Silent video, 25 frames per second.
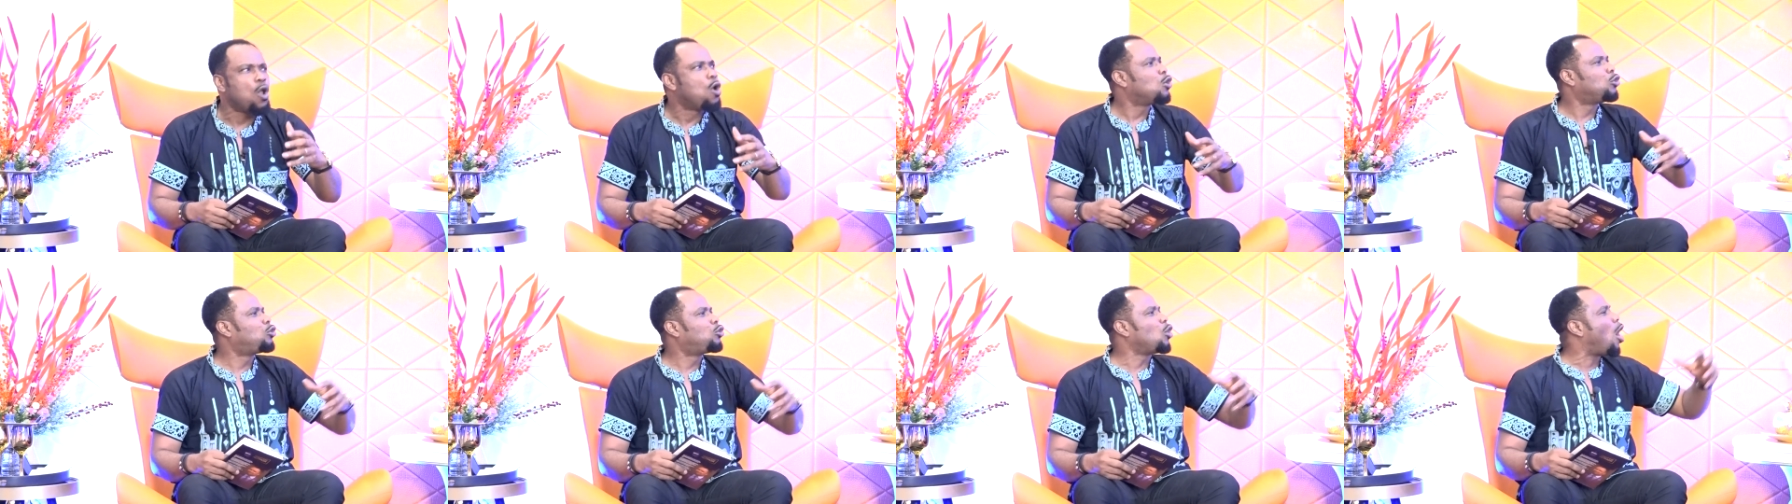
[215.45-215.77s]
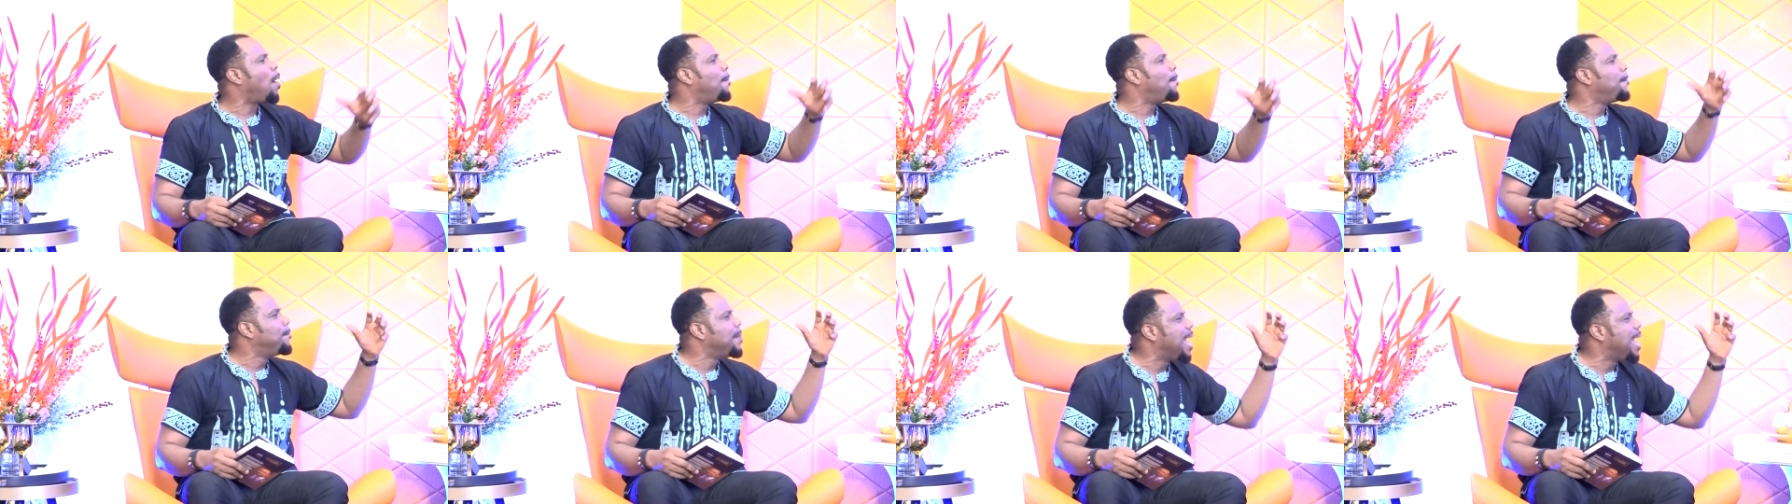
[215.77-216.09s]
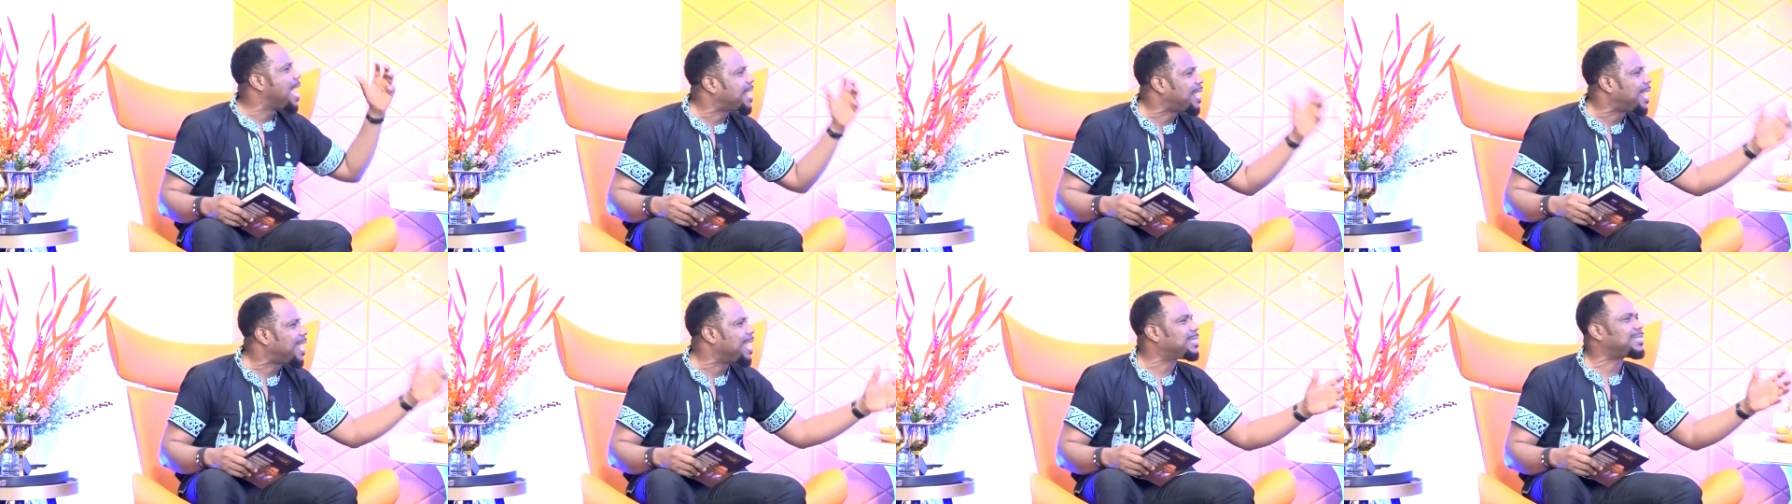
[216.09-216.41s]
Don't
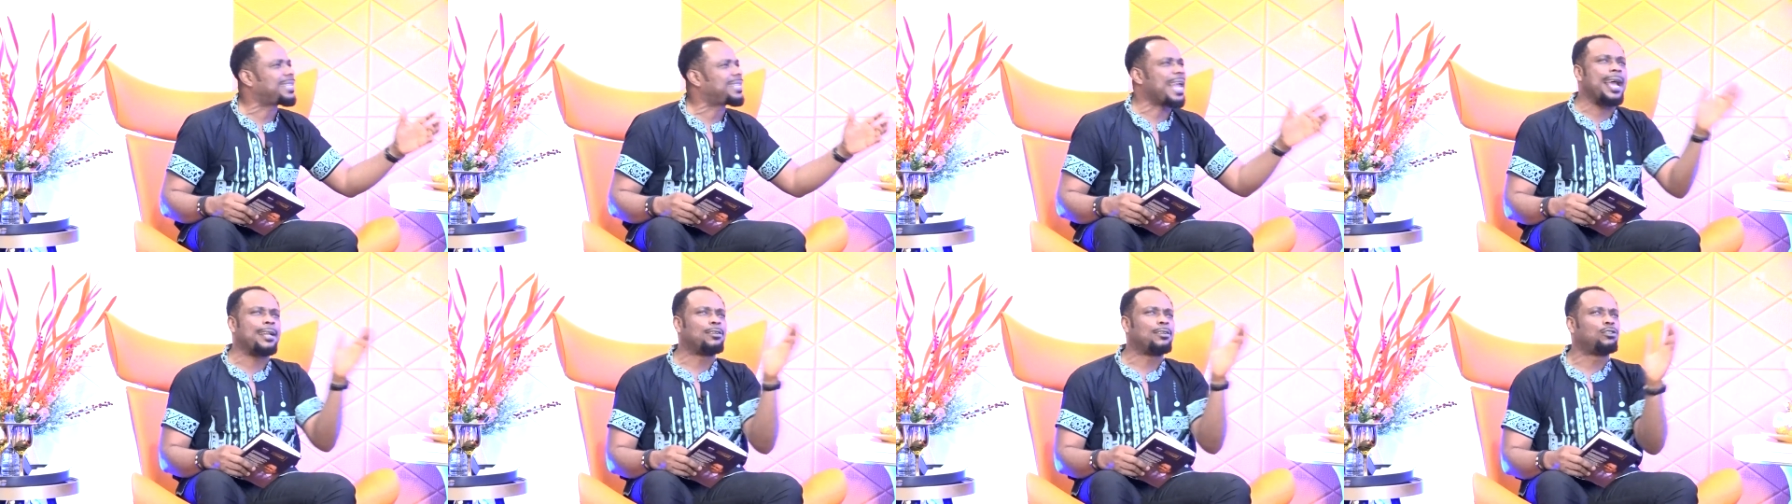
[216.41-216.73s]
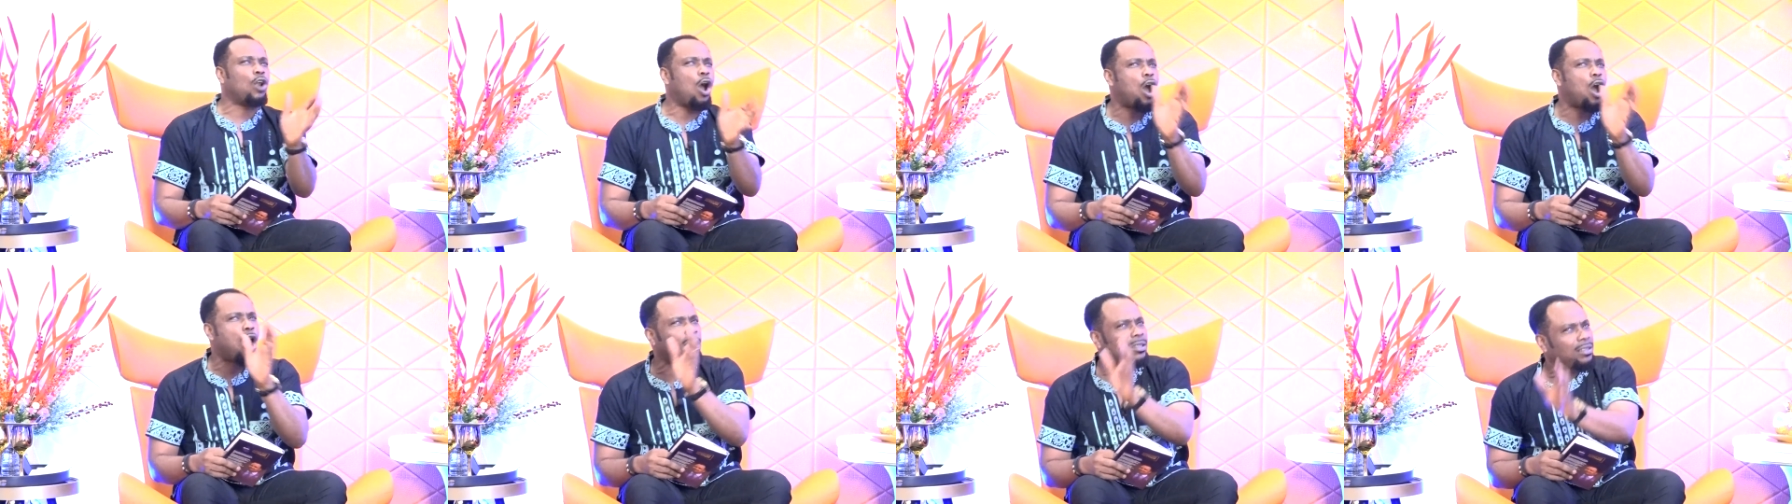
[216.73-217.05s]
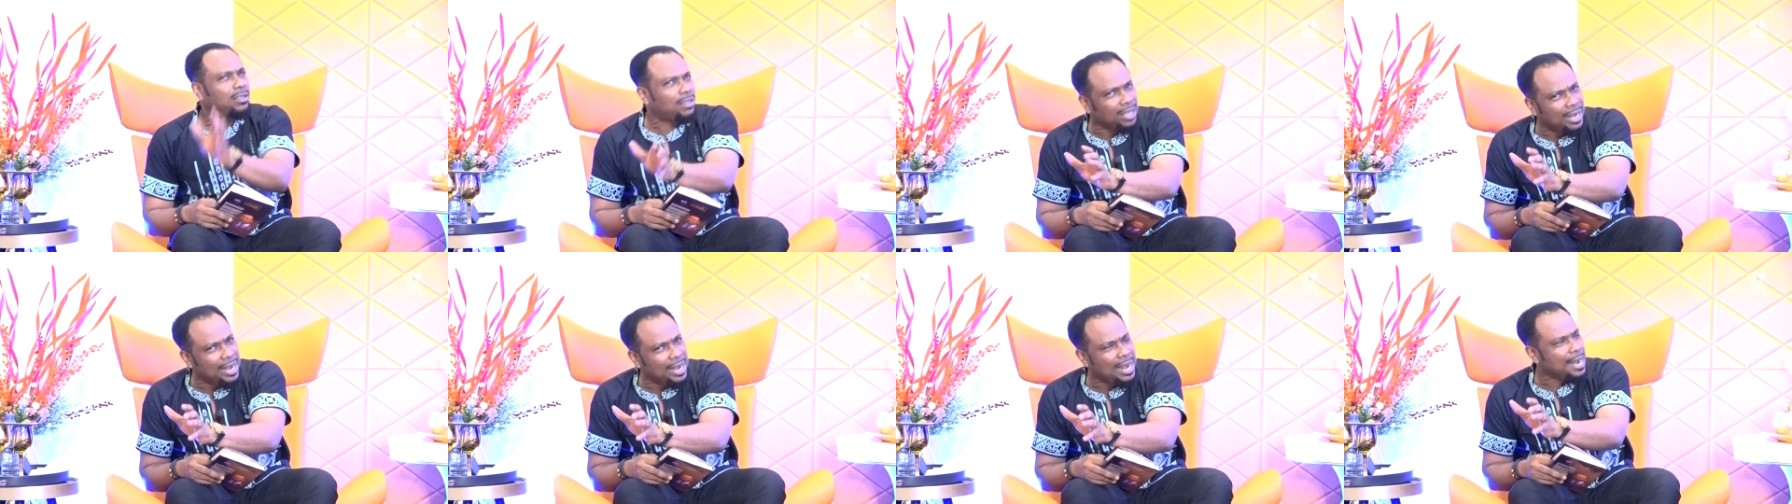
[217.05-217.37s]
make it a
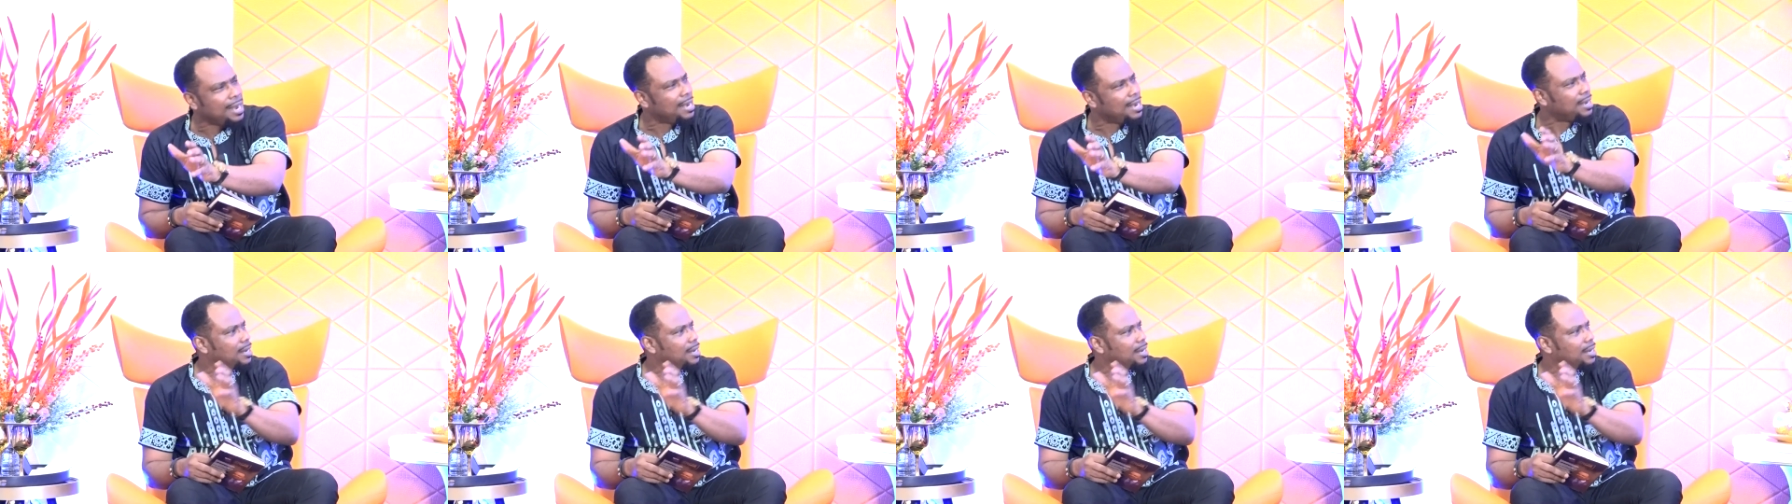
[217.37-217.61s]
doctrine.